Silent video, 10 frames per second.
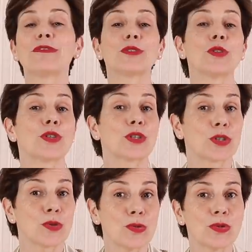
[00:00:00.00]
after your
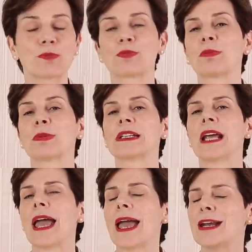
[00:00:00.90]
shoes
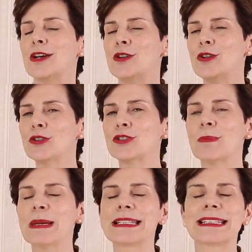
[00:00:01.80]
properly and look
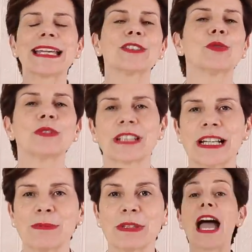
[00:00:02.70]
your best at all
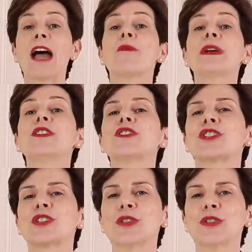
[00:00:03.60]
times, I will
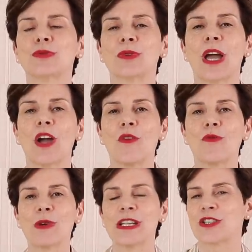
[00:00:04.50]
show you
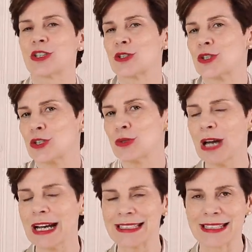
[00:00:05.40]
which shoe
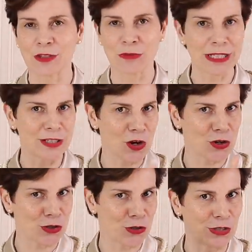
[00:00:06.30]
accessories
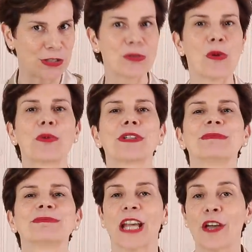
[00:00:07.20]
you need to own.
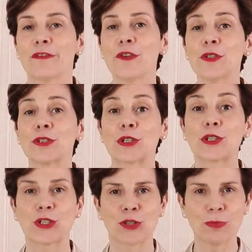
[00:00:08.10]
First,
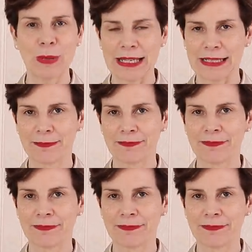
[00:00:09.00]
shoe pads.